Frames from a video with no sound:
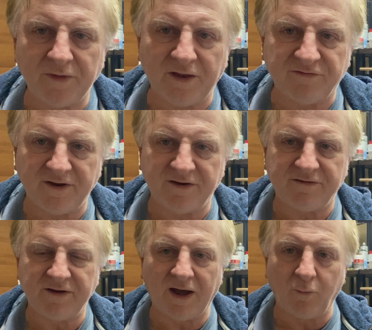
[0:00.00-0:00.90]
it said
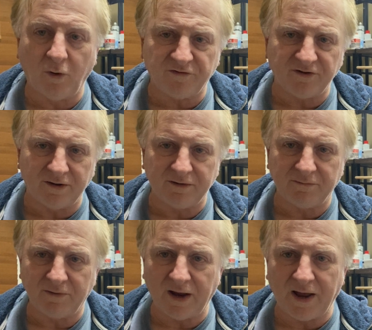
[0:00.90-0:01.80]
works
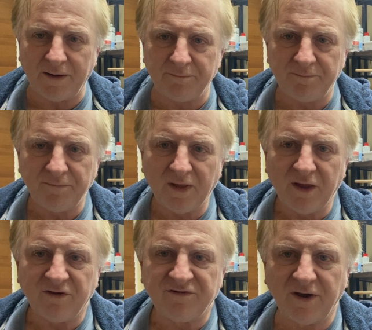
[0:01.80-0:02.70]
on
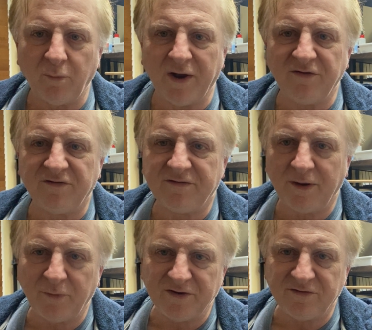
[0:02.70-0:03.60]

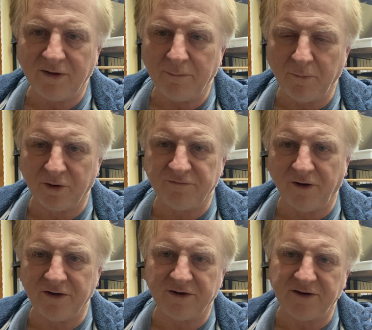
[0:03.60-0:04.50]
someone's
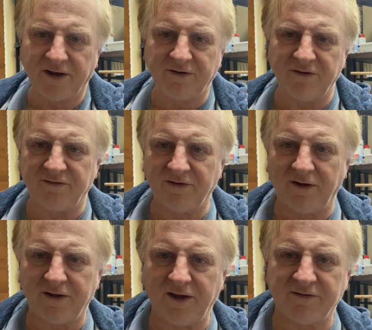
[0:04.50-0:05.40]
modified detectors.
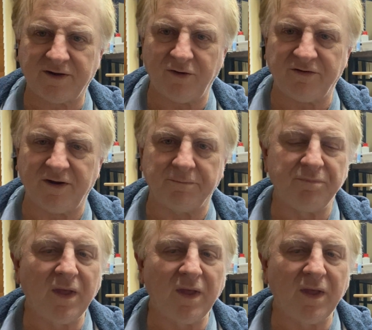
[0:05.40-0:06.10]
Oh yes, guaranteed.